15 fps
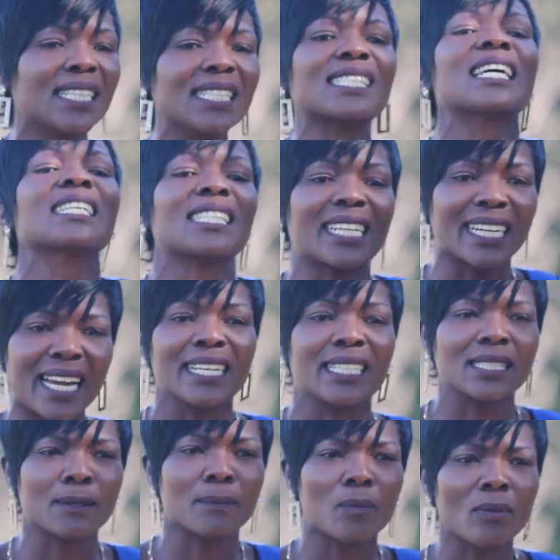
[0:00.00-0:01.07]
Jesus
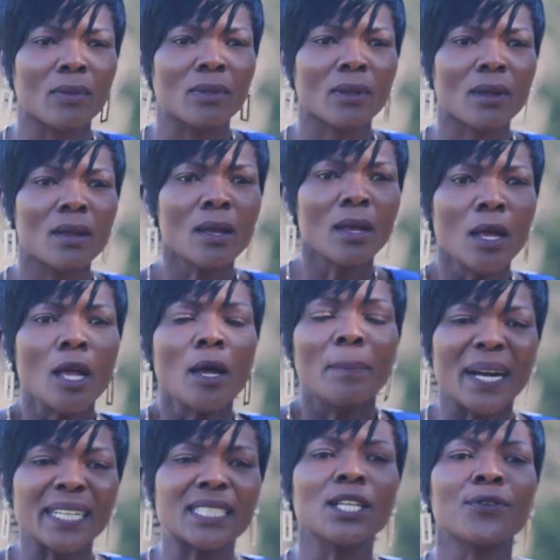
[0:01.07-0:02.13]
Christ.
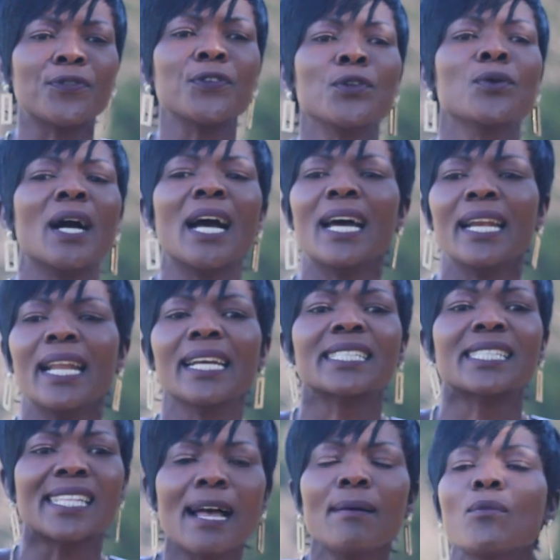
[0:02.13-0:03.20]
But if you are
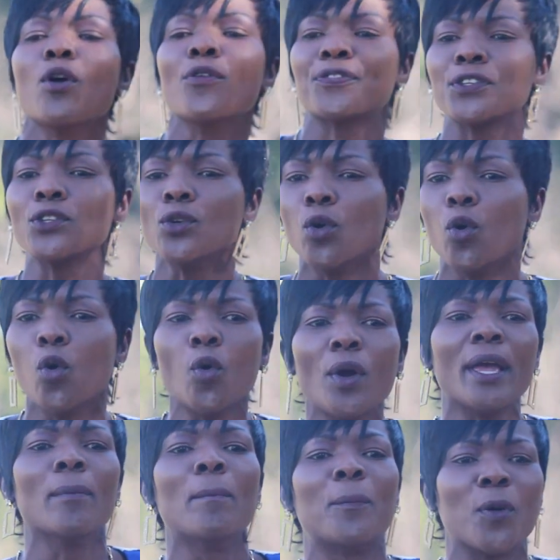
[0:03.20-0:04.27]
like some of you who
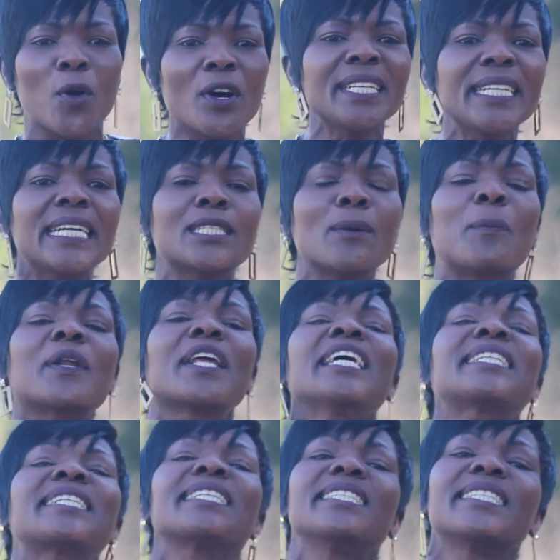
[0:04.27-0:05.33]
were born and
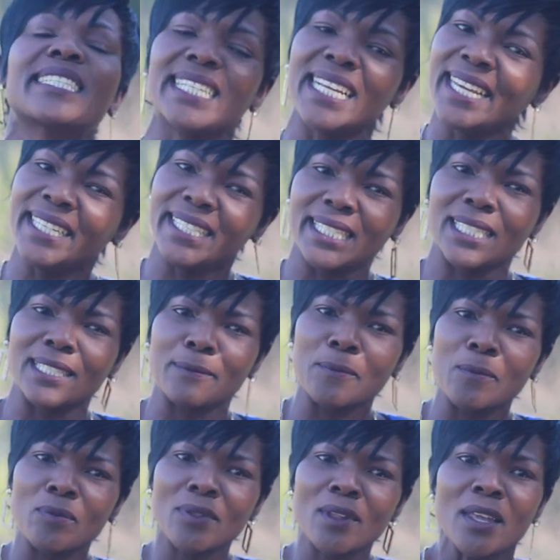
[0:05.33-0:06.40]
bred in church,
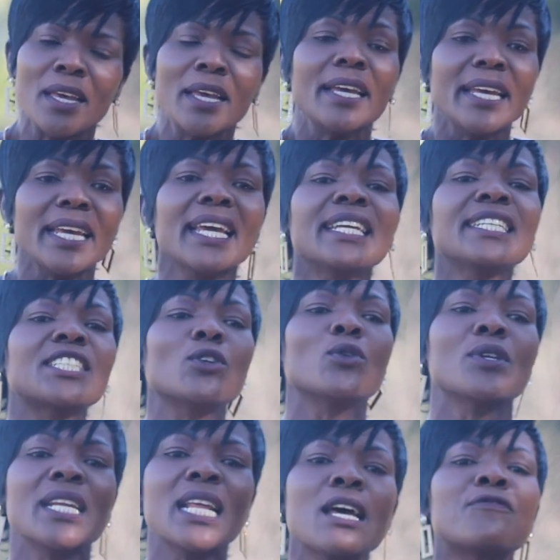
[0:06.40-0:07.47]
and
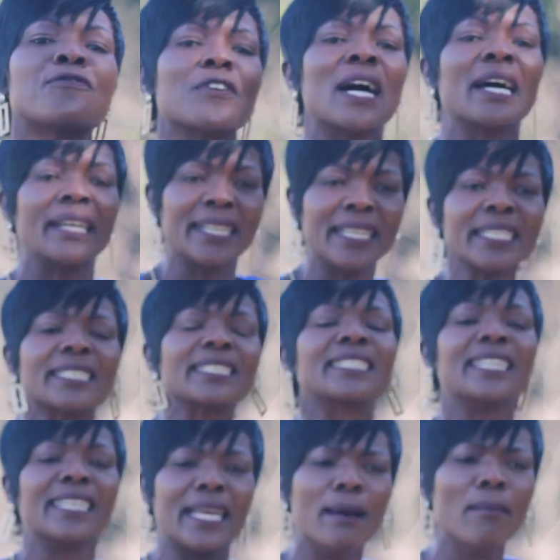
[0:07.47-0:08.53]
you never reached
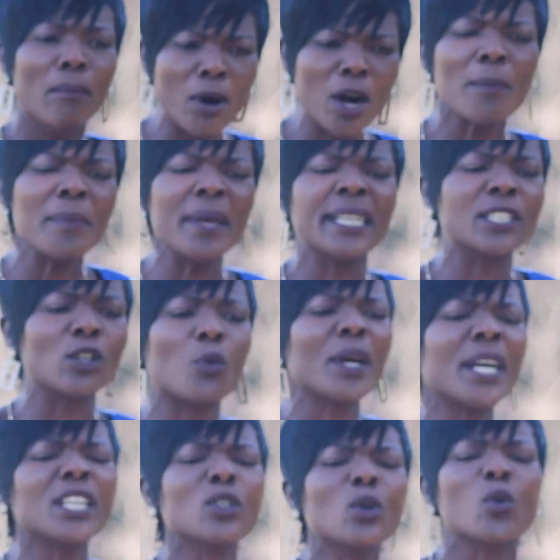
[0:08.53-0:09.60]
a moment
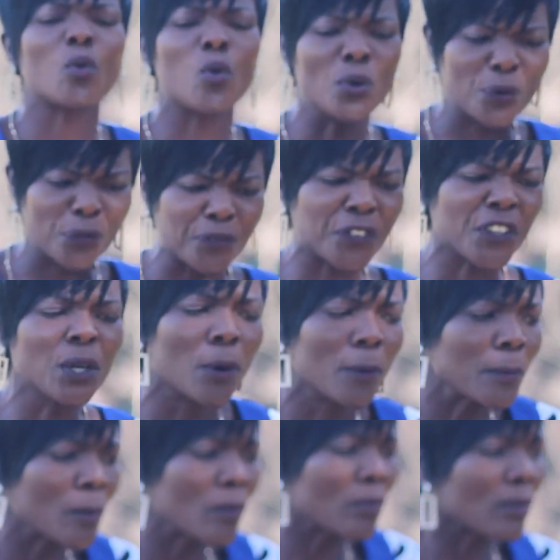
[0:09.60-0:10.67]
where you could feel,